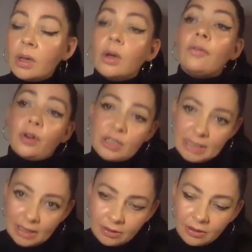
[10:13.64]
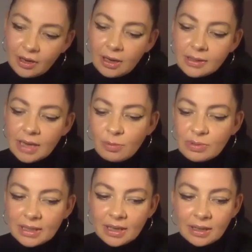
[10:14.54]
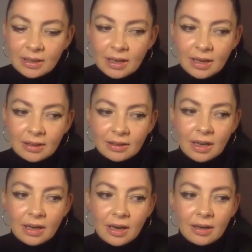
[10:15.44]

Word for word: firstly, I was in a, a,